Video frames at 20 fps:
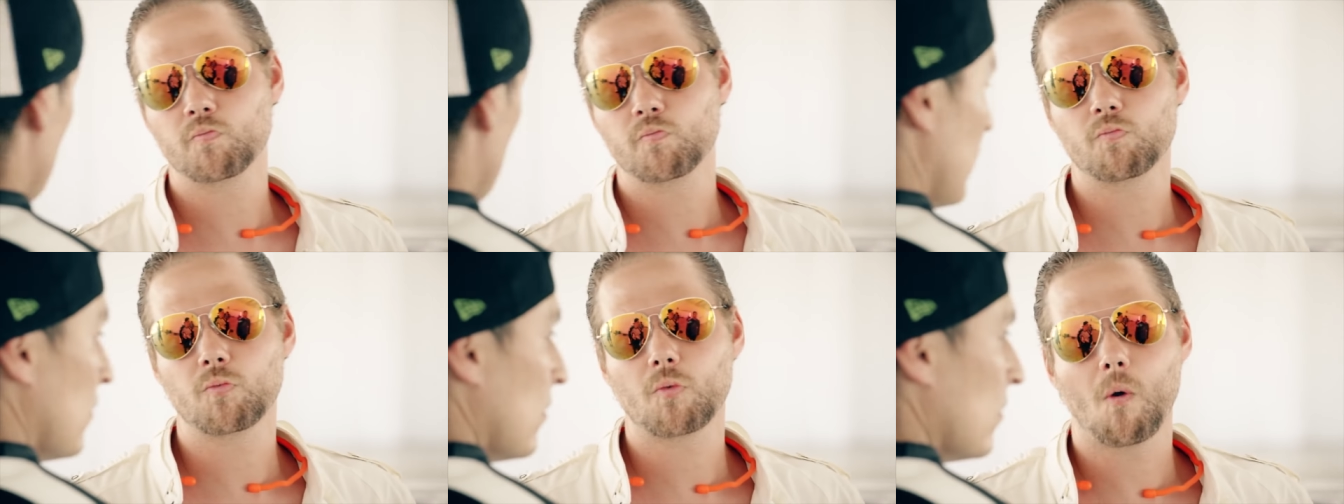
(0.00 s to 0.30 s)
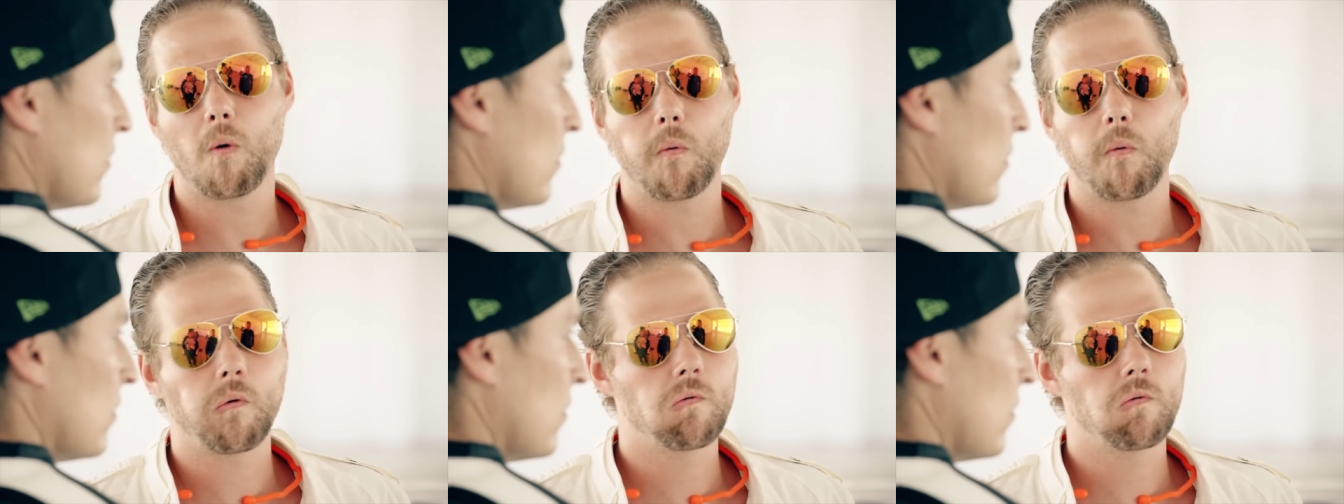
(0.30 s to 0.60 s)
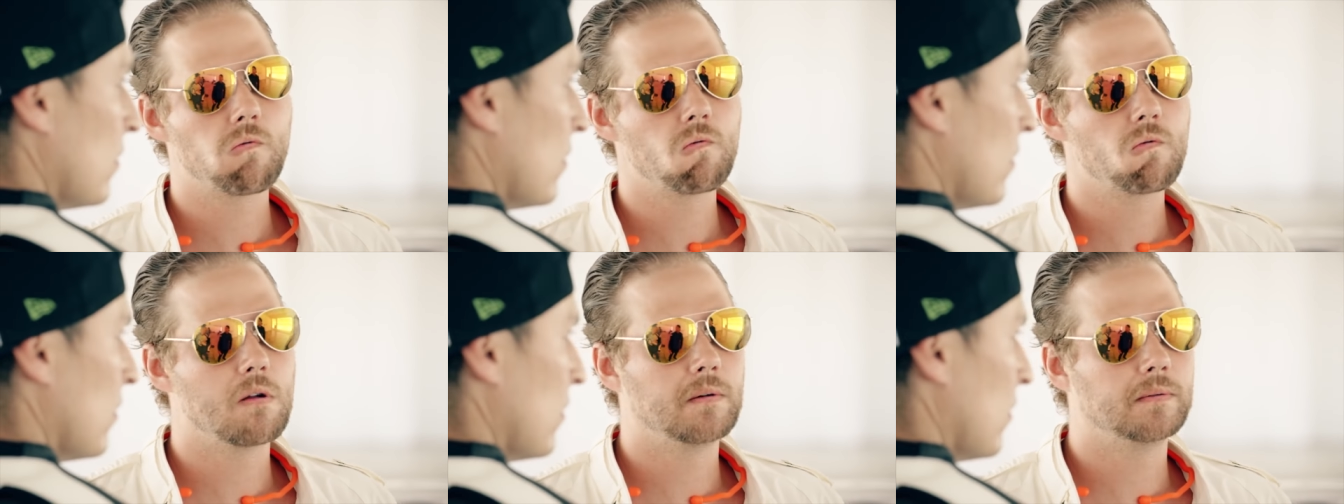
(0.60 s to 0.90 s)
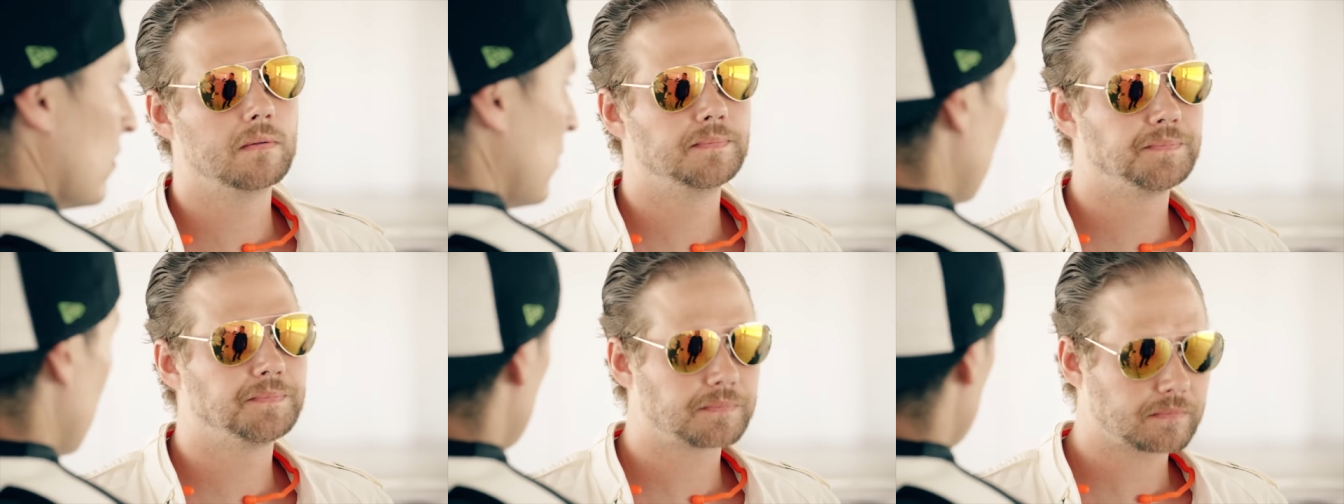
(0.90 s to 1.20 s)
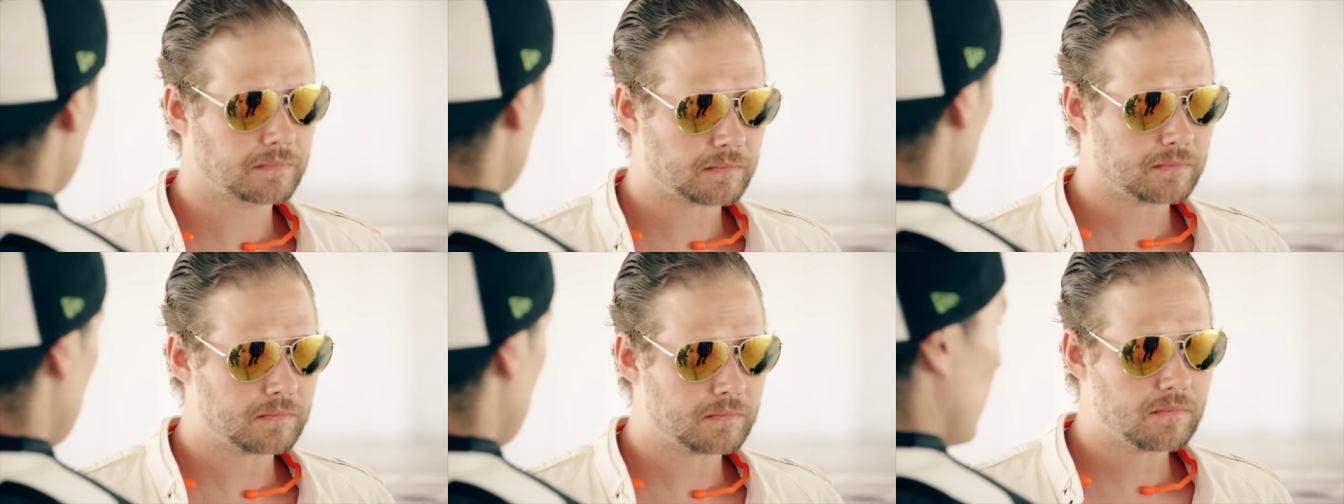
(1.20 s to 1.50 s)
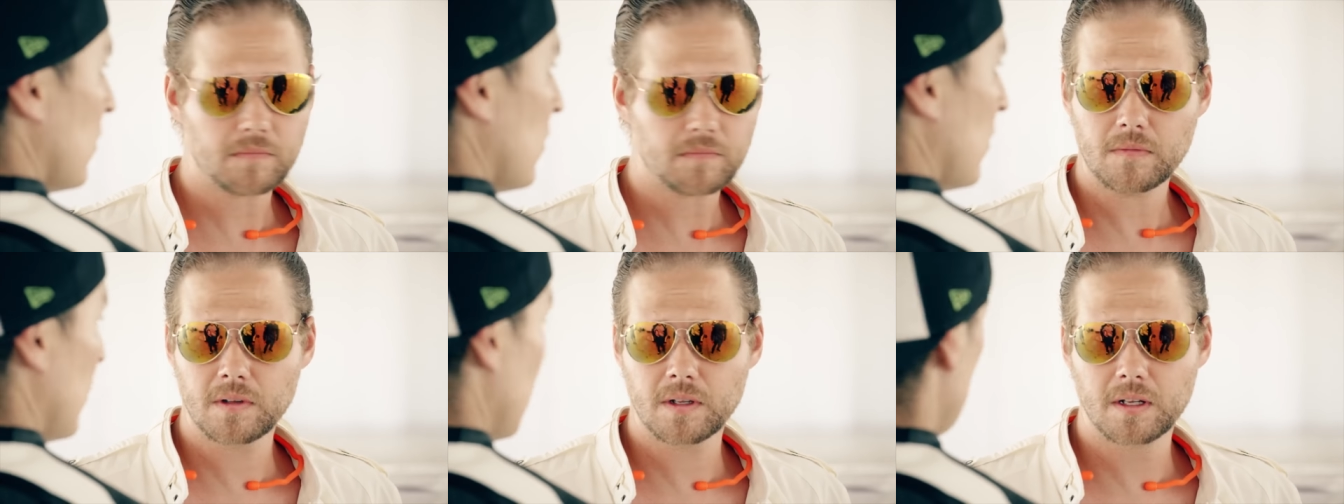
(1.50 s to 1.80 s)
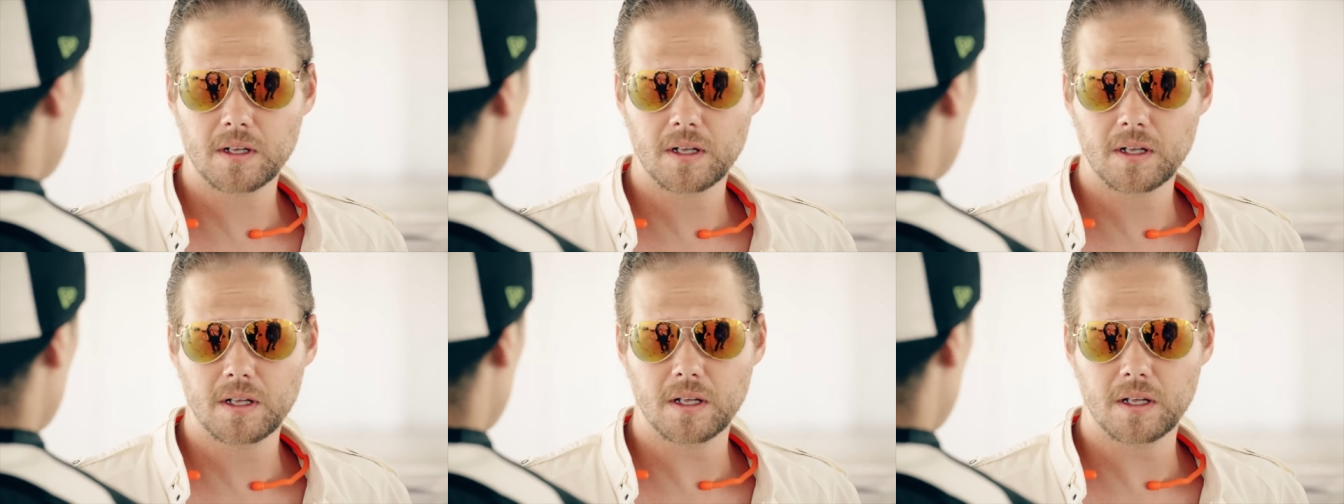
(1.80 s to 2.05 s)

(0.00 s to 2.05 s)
And I I understand this,